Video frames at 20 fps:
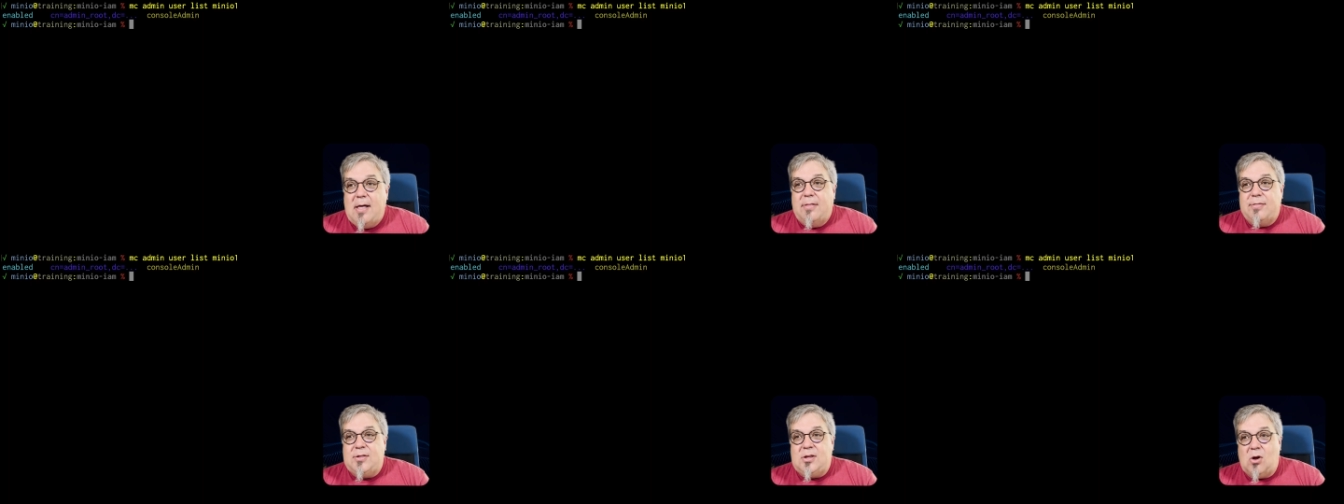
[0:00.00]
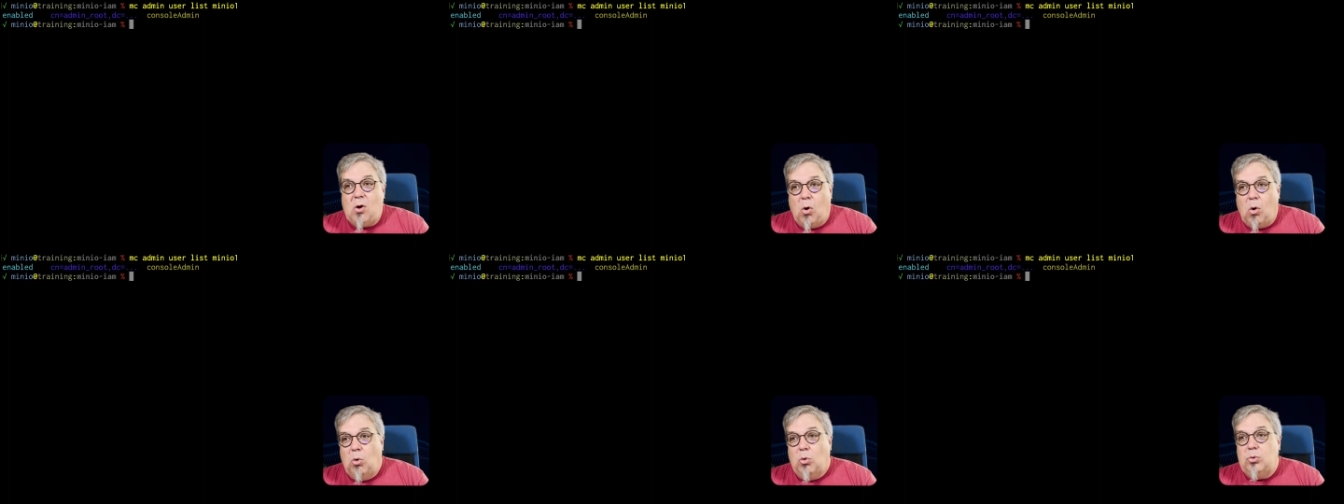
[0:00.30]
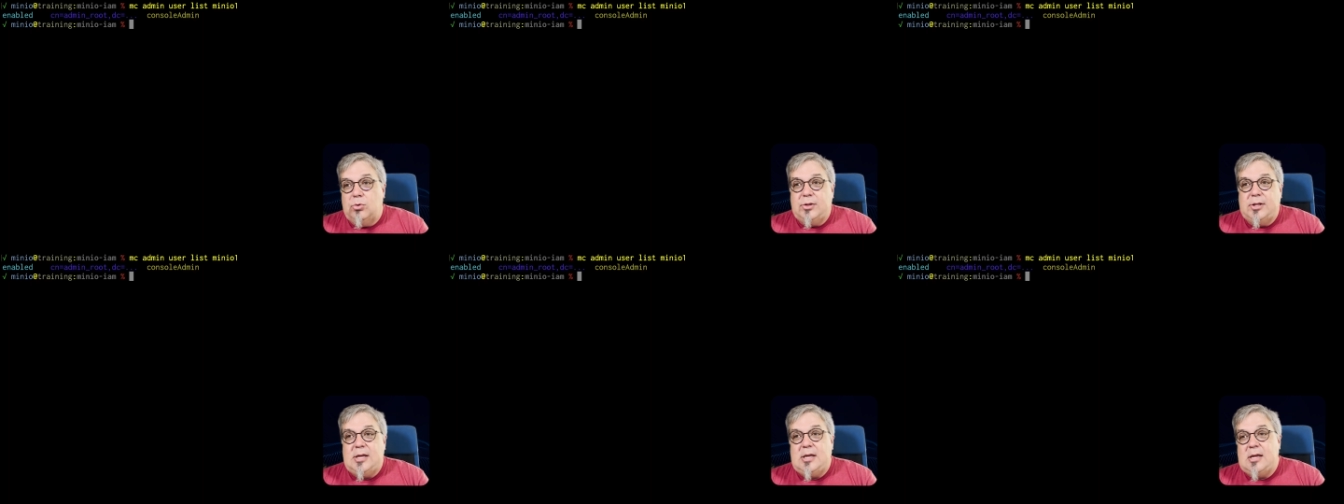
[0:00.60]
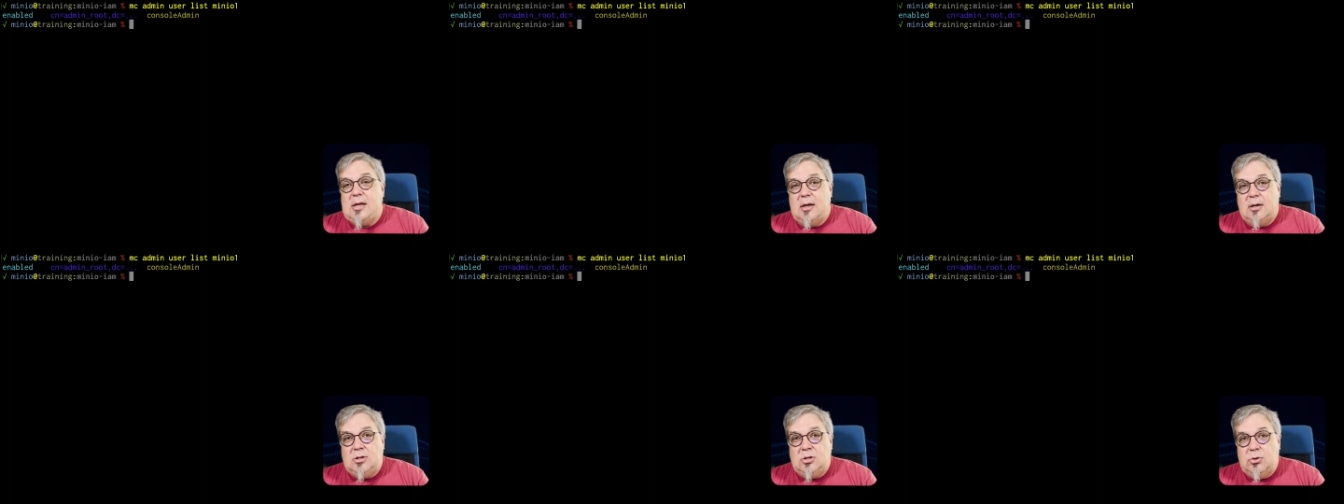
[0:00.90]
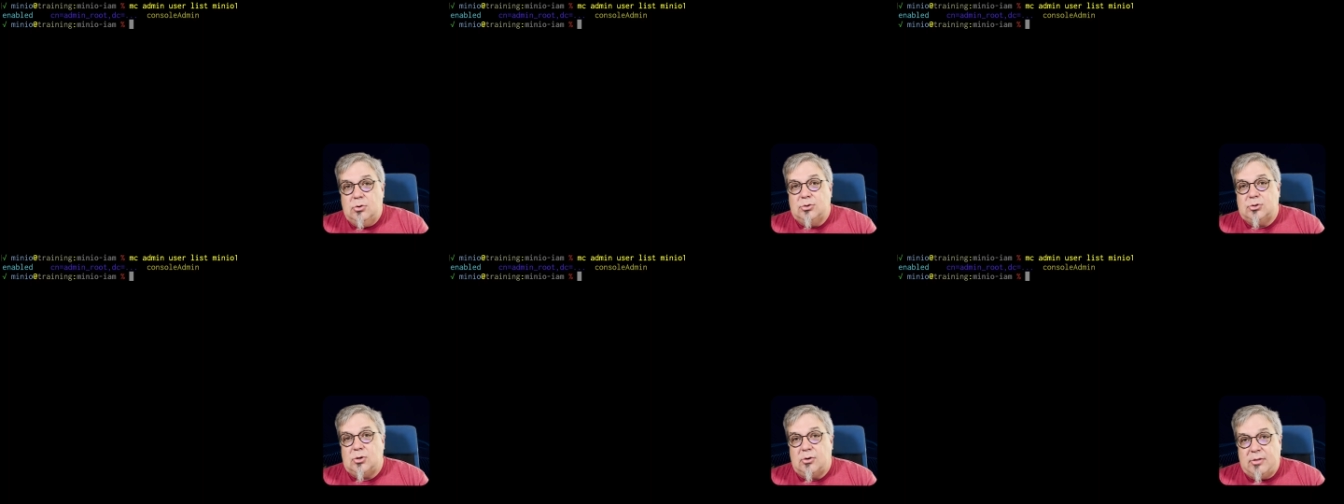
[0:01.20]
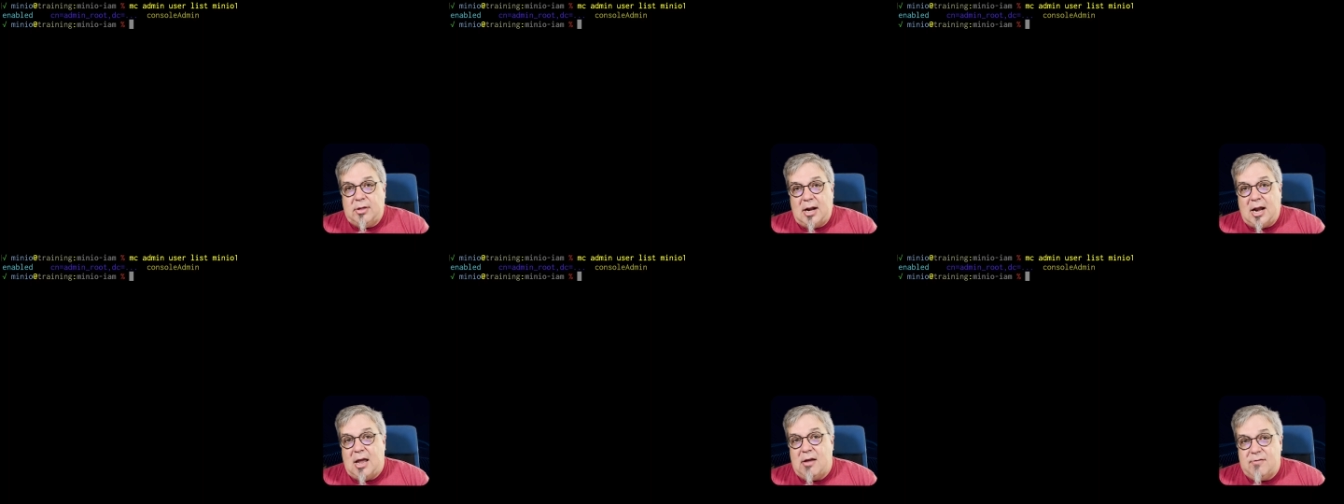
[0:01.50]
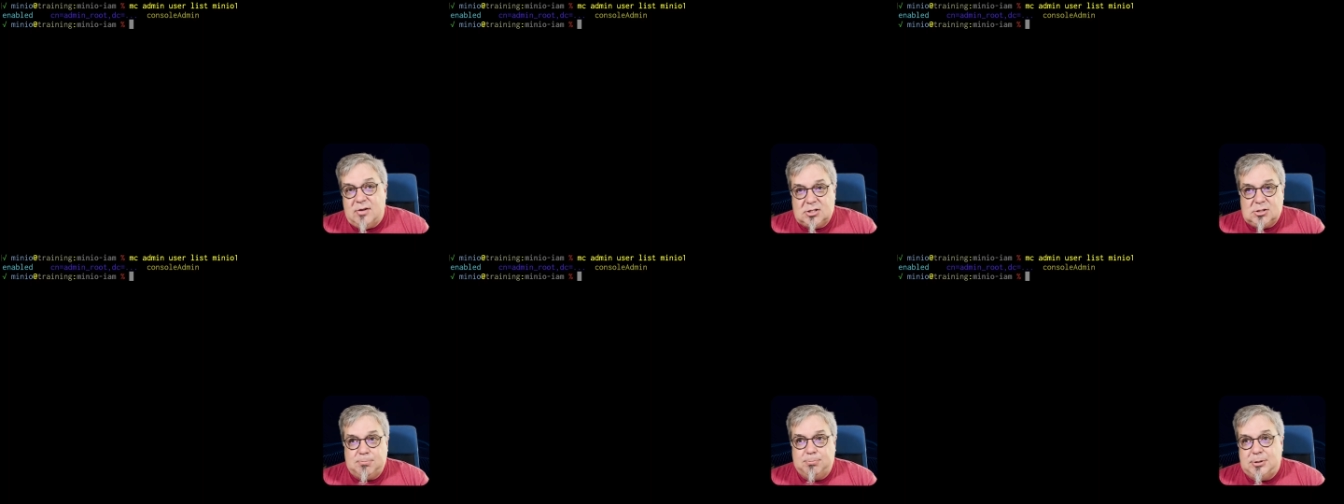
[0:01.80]
The only user that I
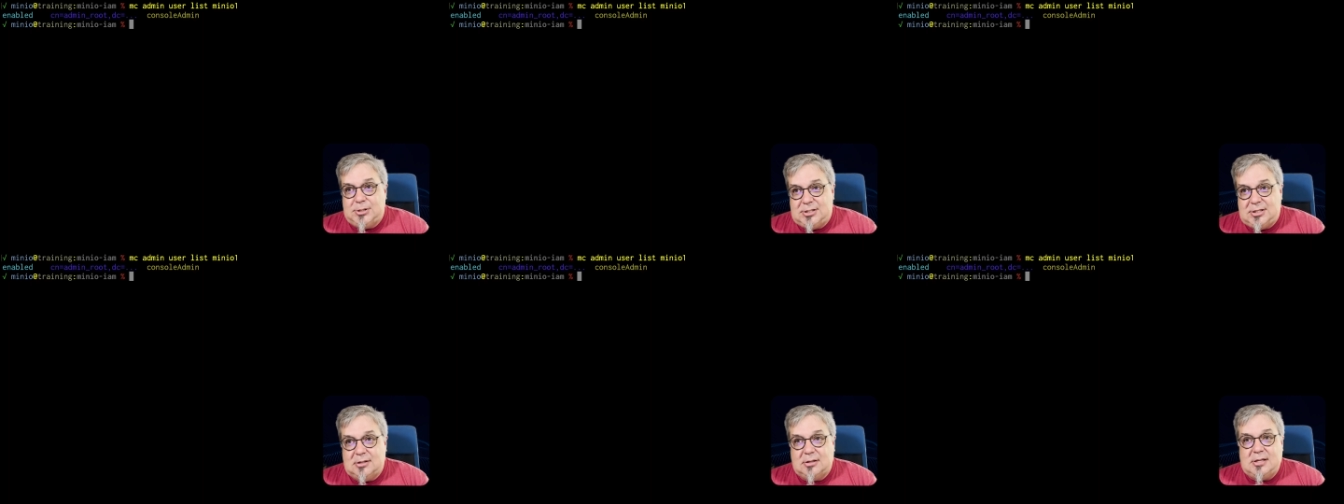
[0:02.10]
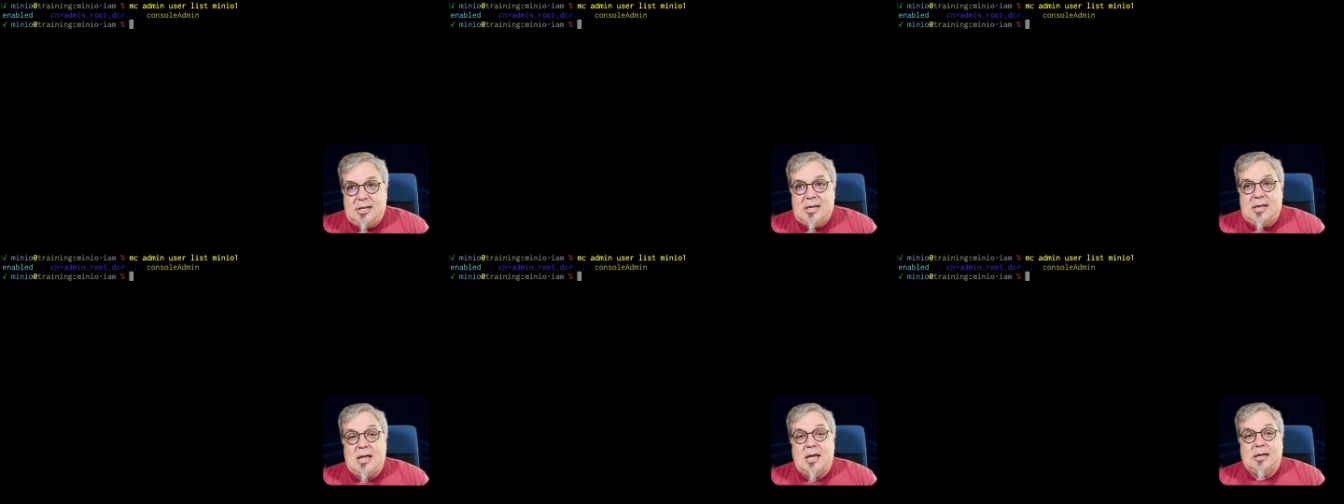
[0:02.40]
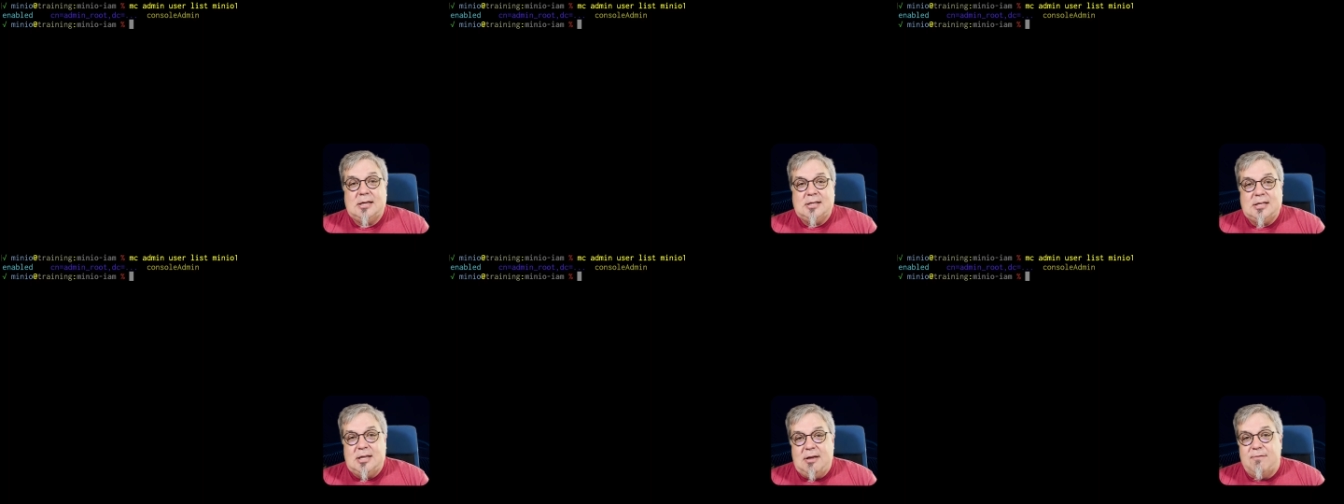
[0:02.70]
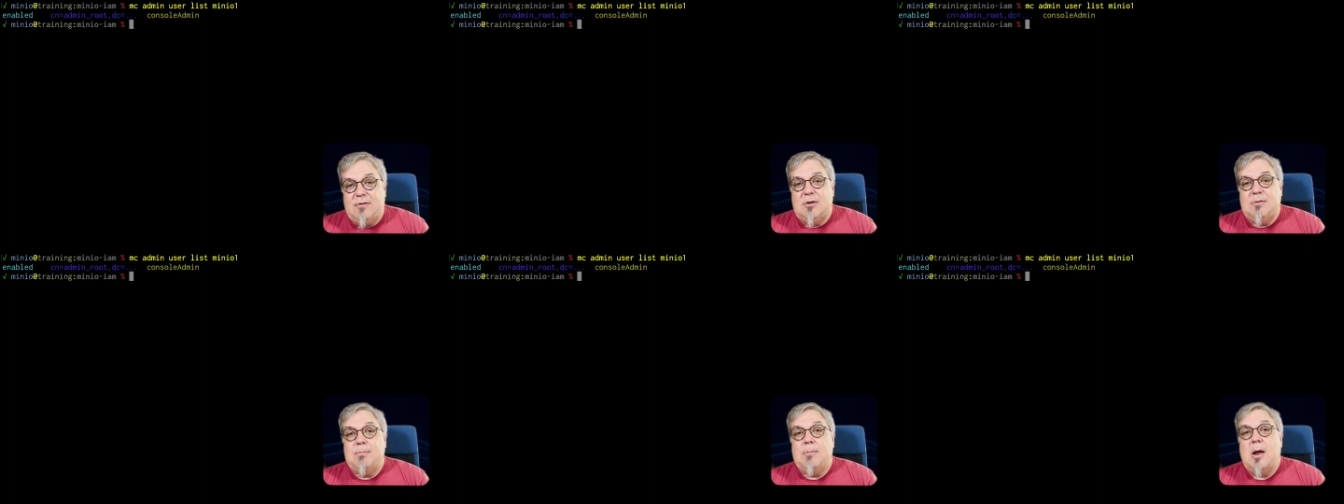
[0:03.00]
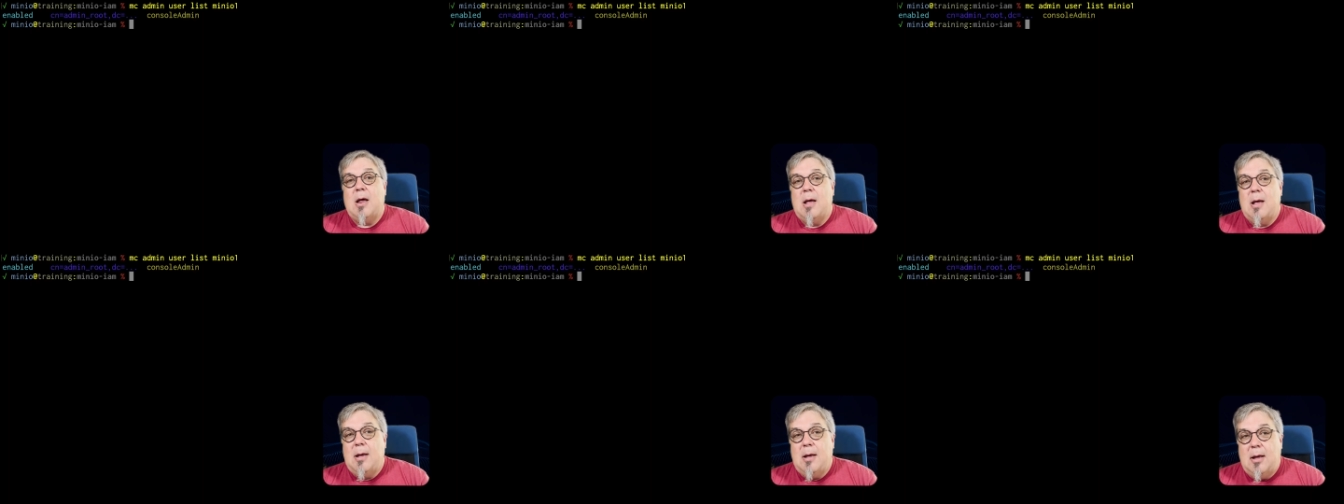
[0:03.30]
have explicitly given